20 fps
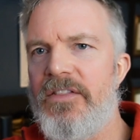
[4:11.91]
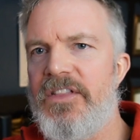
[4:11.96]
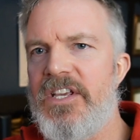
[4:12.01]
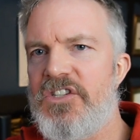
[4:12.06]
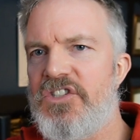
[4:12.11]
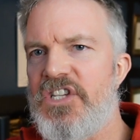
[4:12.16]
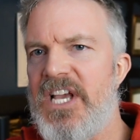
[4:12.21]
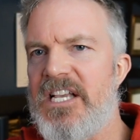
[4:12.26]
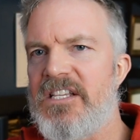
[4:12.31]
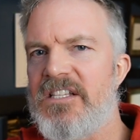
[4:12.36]

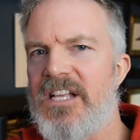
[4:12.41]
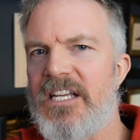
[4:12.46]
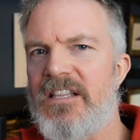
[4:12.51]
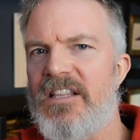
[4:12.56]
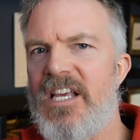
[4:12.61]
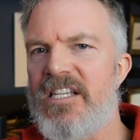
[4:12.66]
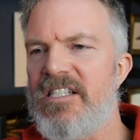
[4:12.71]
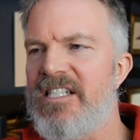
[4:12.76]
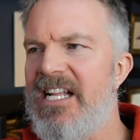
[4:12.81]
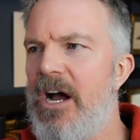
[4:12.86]
This jet is like
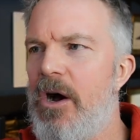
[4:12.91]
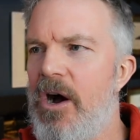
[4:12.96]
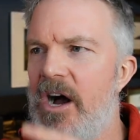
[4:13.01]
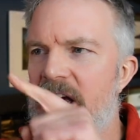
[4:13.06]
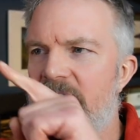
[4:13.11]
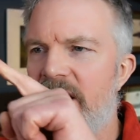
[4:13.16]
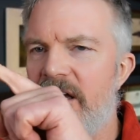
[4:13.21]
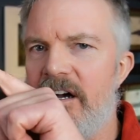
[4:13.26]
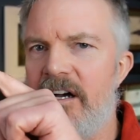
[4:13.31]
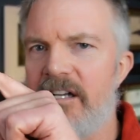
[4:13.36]
this now.
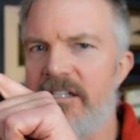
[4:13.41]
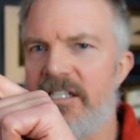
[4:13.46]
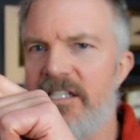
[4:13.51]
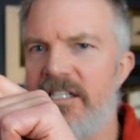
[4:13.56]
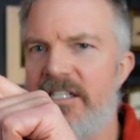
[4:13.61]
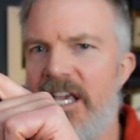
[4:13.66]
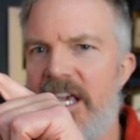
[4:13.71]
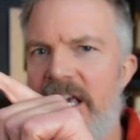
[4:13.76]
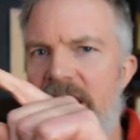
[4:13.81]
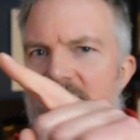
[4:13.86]
I can't
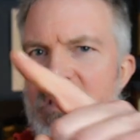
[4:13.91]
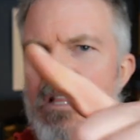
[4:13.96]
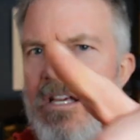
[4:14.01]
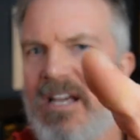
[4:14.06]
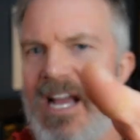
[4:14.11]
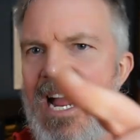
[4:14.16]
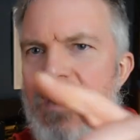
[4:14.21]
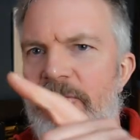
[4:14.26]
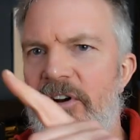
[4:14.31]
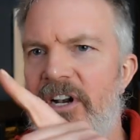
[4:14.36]
see the
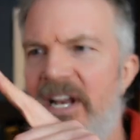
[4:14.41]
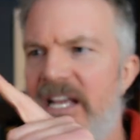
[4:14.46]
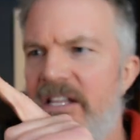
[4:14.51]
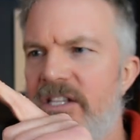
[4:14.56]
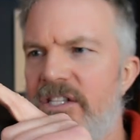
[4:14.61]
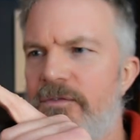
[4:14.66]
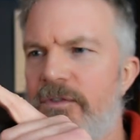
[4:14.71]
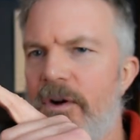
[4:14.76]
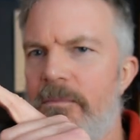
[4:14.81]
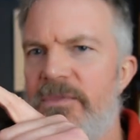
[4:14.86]
camera
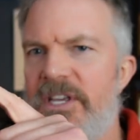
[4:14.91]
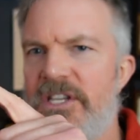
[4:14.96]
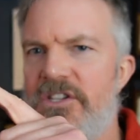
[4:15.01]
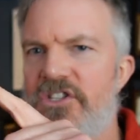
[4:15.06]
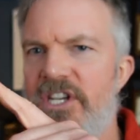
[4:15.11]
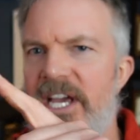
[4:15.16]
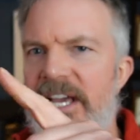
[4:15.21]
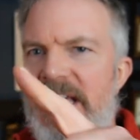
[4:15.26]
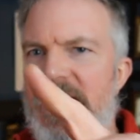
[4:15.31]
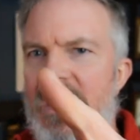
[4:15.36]
lens from this
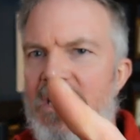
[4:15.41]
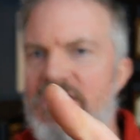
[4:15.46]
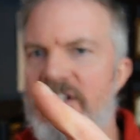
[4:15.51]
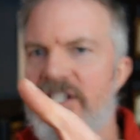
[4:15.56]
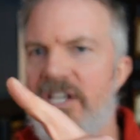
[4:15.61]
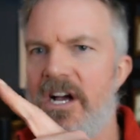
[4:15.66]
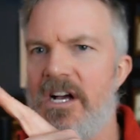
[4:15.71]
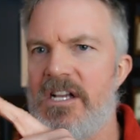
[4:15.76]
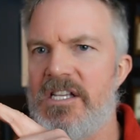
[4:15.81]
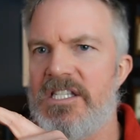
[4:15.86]
jet here. I
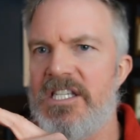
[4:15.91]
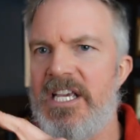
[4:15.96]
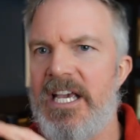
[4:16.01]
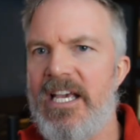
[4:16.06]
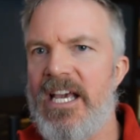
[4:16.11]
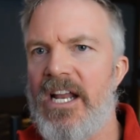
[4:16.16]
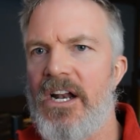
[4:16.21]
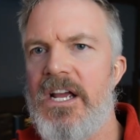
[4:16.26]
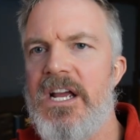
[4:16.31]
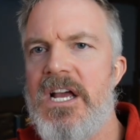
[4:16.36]
just can't see it,
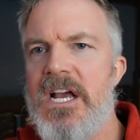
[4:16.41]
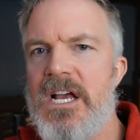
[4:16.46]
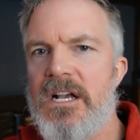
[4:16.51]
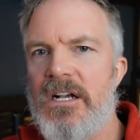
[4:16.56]
can I?